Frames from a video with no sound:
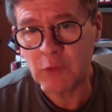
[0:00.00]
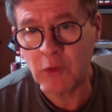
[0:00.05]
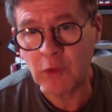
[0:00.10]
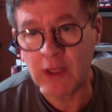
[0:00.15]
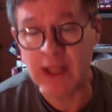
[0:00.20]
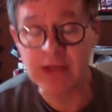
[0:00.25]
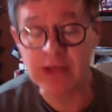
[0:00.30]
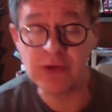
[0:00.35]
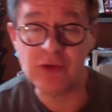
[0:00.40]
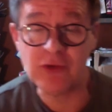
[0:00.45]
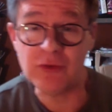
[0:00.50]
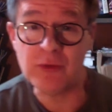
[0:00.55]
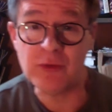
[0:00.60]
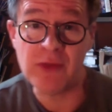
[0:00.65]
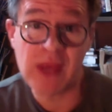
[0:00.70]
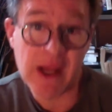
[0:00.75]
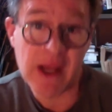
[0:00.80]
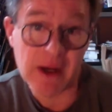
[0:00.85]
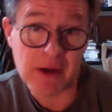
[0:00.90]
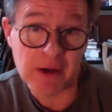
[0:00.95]
what i could do
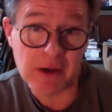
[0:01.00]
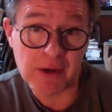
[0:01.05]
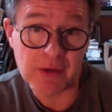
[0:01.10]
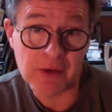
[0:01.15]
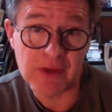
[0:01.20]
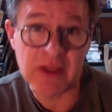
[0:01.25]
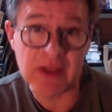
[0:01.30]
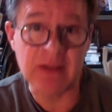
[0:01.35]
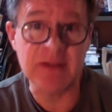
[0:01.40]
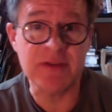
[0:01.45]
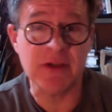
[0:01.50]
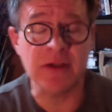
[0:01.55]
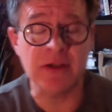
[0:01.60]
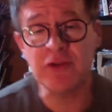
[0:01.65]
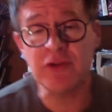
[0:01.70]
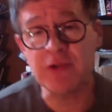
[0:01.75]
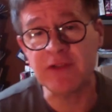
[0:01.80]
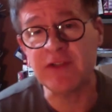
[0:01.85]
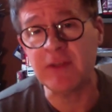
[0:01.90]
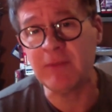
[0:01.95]
there then they started
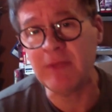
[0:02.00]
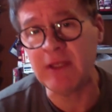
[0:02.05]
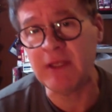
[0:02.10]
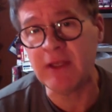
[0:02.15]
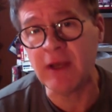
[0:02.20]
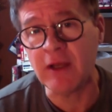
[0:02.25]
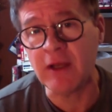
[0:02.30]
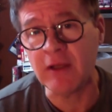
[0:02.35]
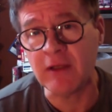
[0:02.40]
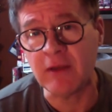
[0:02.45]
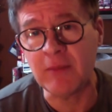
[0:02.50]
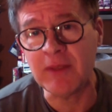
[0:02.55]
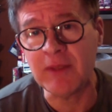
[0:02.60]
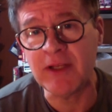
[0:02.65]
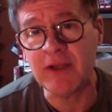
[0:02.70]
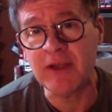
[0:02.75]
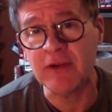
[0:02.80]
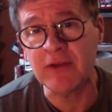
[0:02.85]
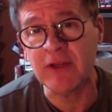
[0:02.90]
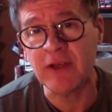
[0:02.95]
trusting me a little
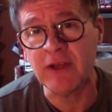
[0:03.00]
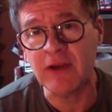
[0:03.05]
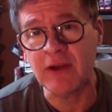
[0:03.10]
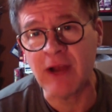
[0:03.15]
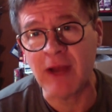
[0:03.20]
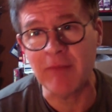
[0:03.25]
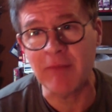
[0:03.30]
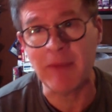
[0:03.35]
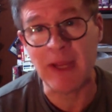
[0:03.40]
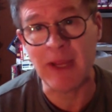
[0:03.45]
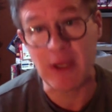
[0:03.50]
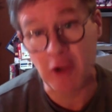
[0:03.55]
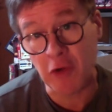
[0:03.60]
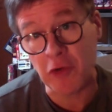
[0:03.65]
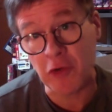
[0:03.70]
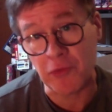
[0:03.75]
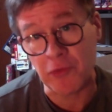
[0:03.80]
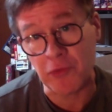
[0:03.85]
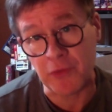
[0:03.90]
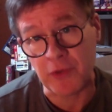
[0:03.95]
bit here and there on my
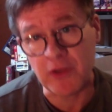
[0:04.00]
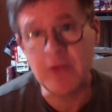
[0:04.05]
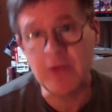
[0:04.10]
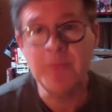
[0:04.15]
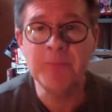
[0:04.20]
own